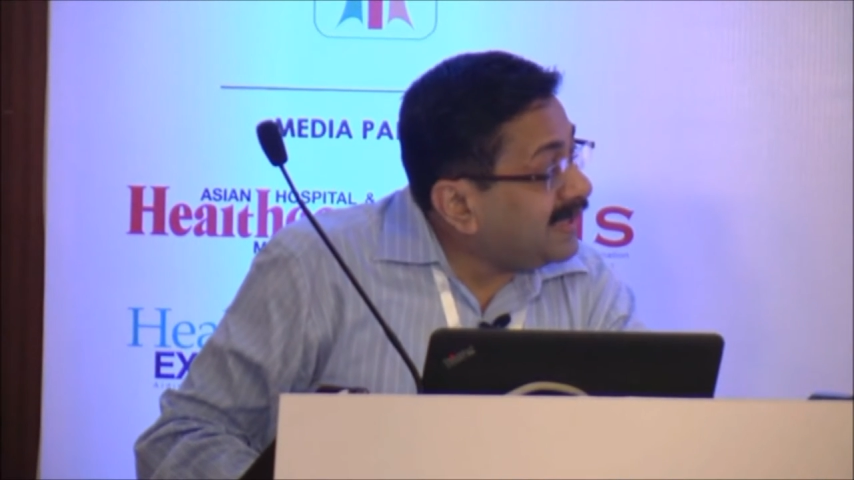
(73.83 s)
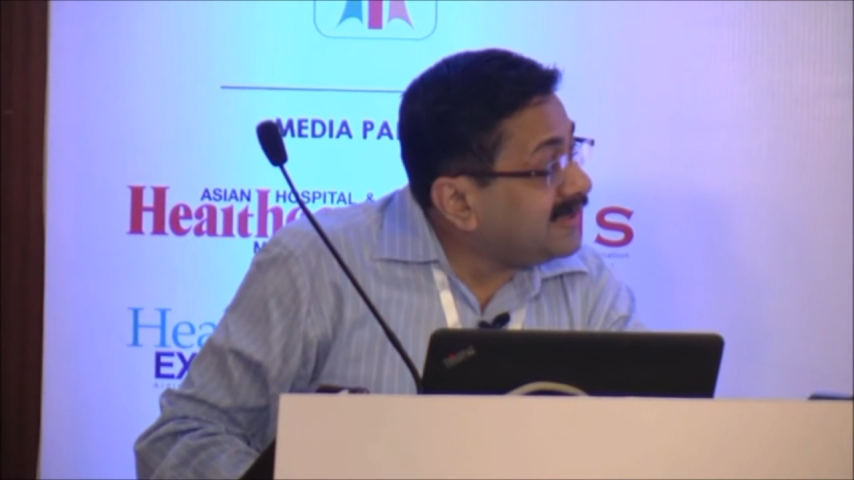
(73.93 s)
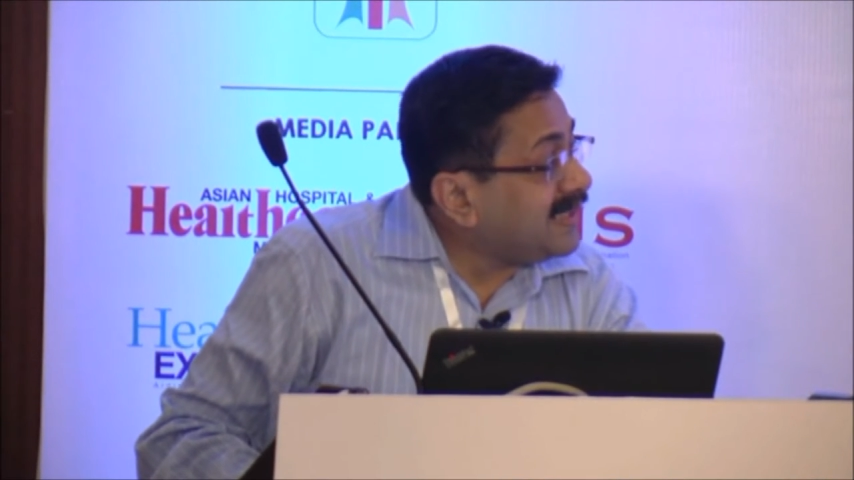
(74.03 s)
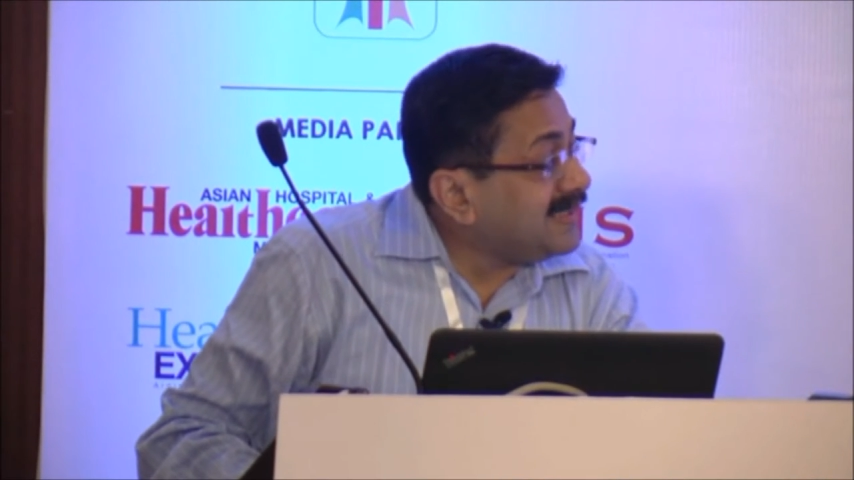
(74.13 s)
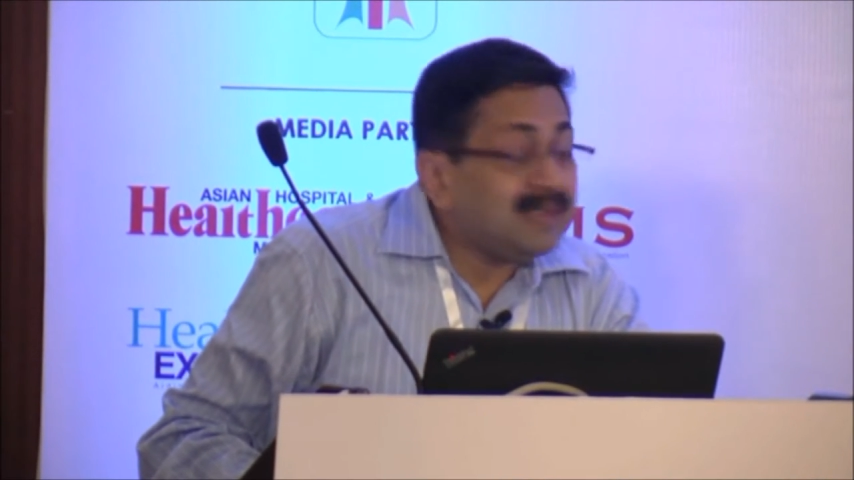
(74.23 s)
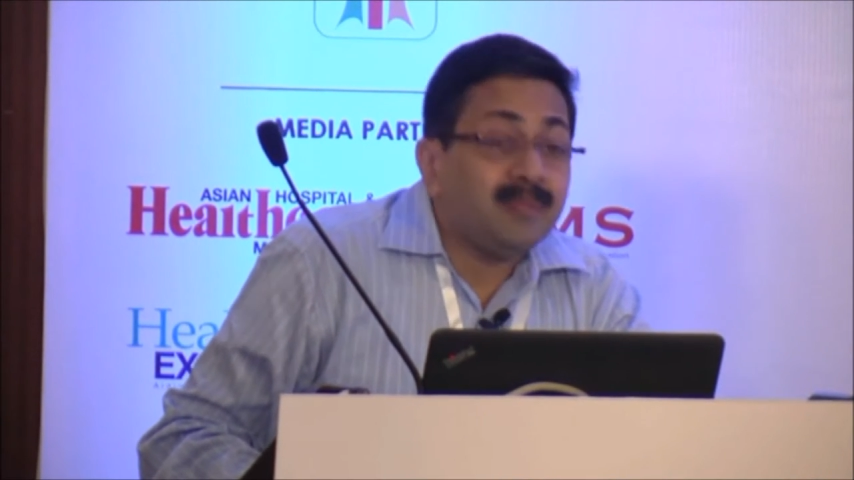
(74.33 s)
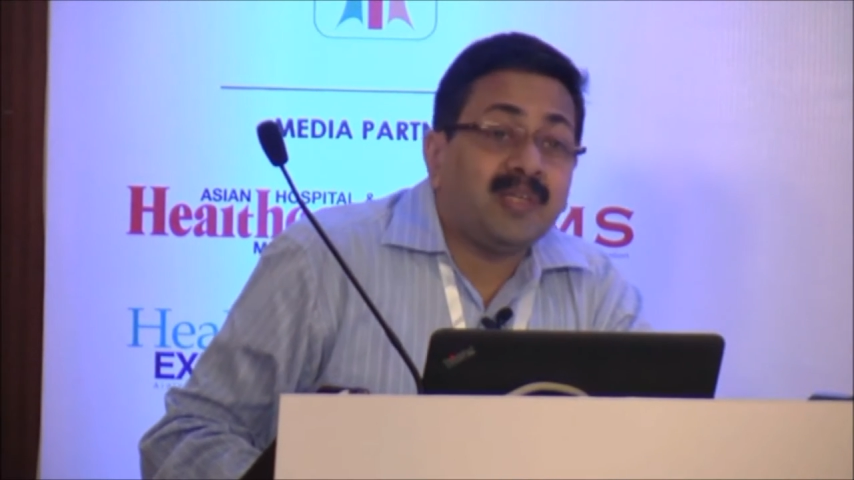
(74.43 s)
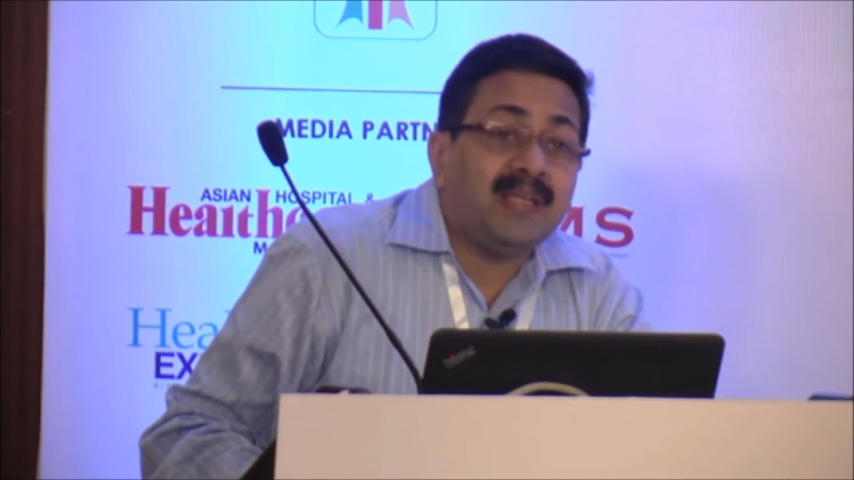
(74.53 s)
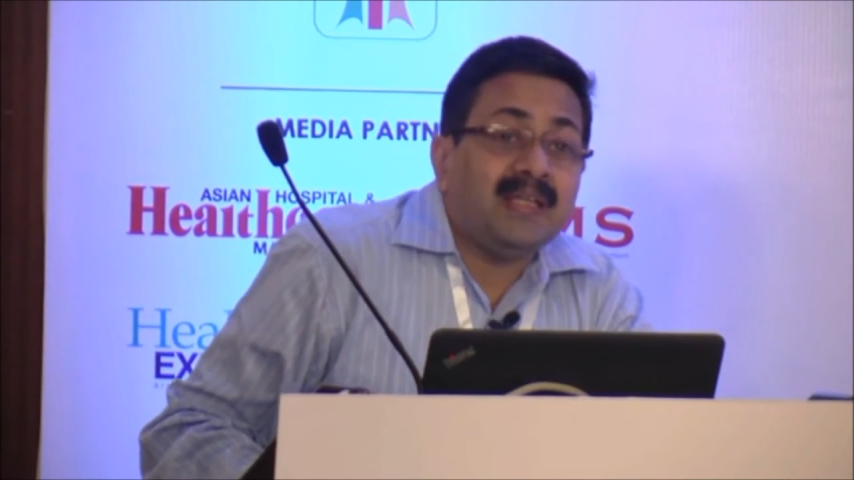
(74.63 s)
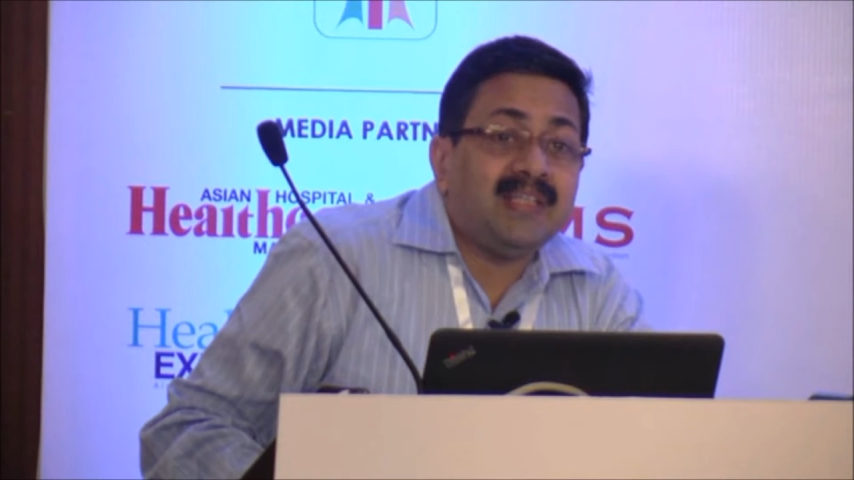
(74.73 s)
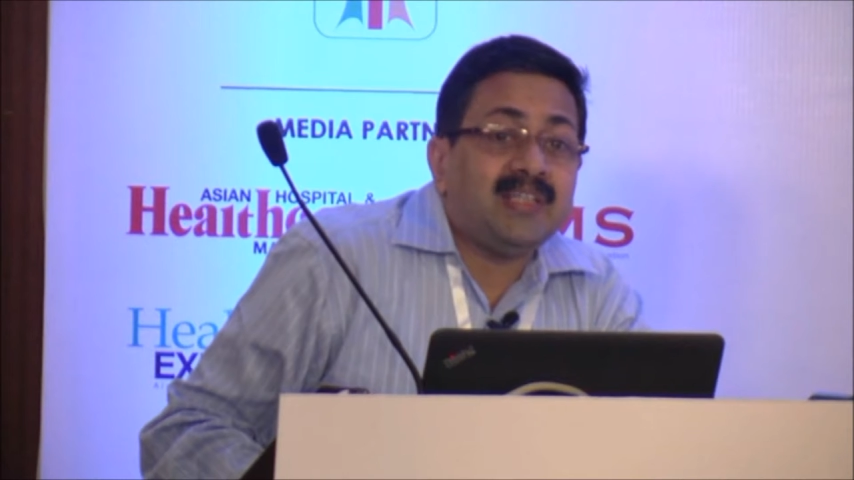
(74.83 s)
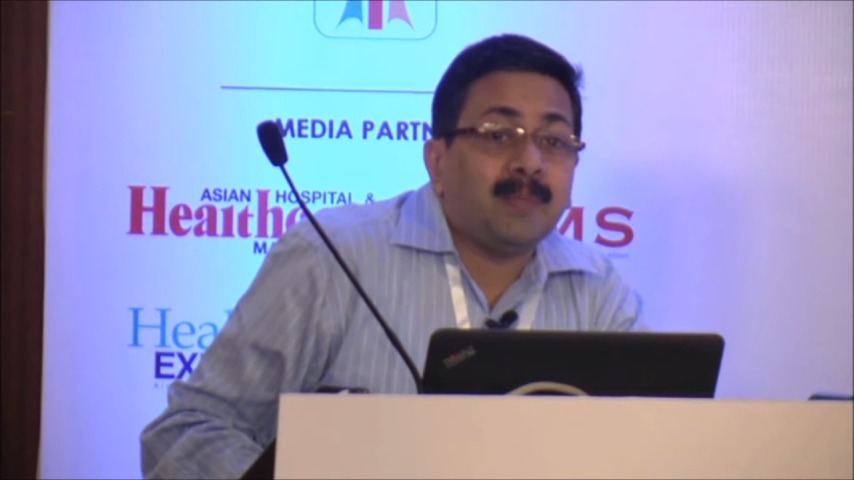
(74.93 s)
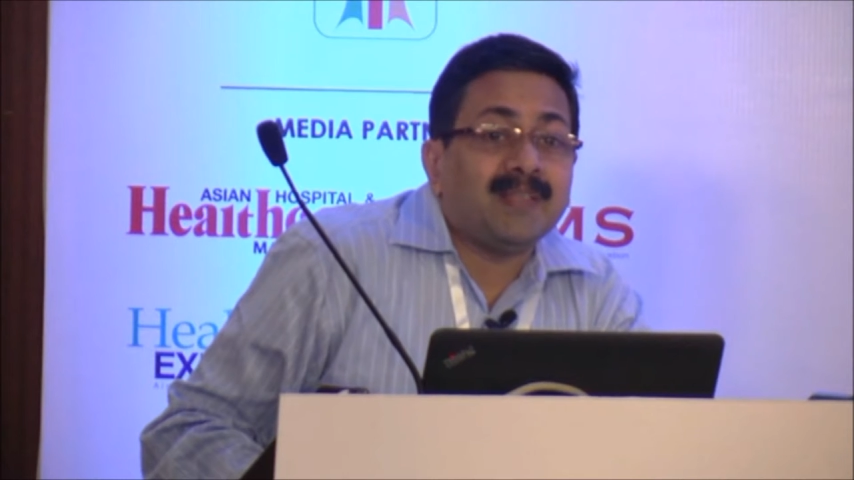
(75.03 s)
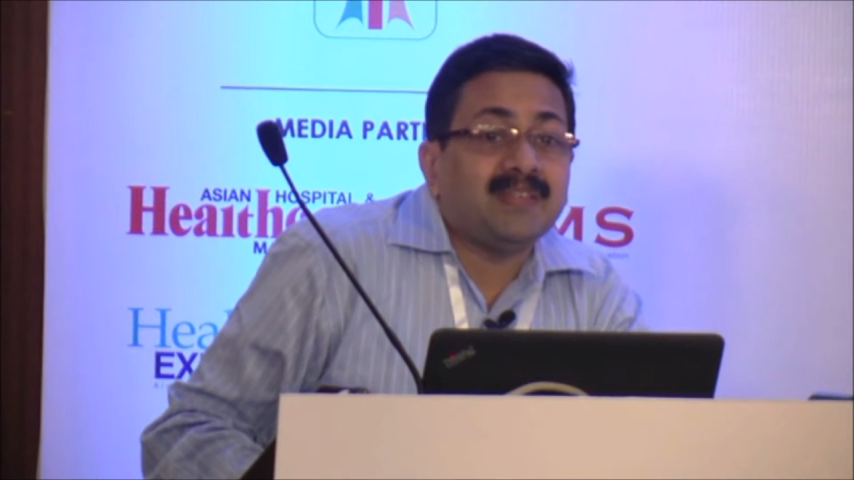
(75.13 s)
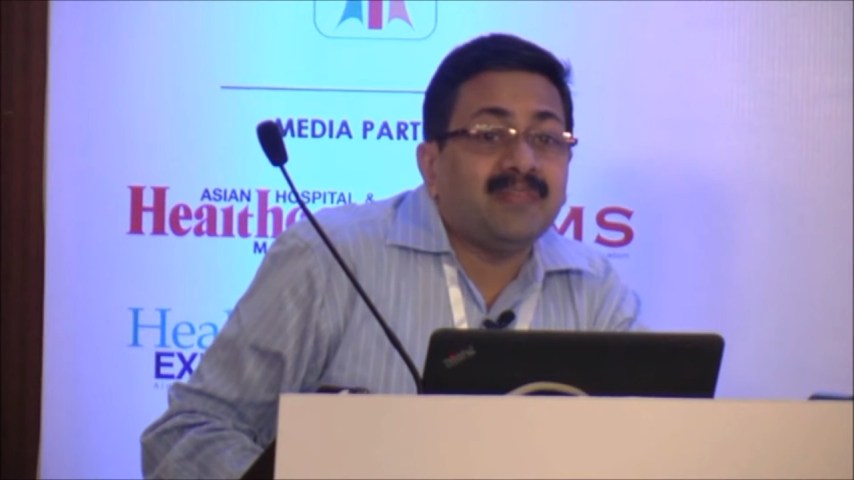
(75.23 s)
energy consumption in Asia